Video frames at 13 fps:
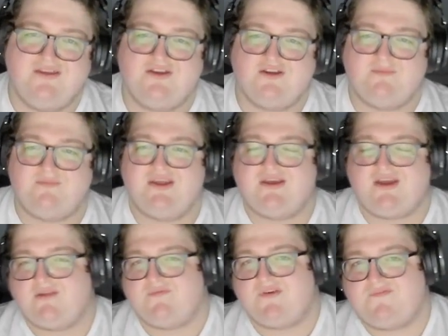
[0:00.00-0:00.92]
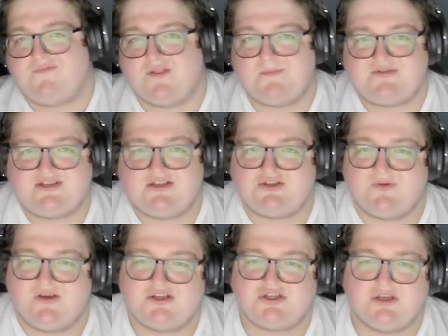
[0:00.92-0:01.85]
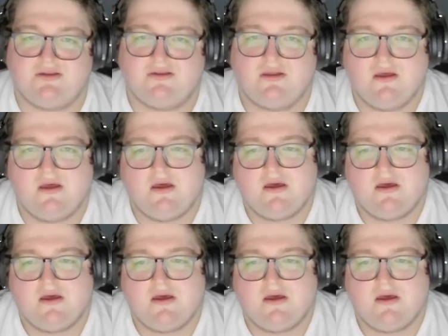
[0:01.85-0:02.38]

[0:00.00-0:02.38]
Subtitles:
could be kind of a flip situation.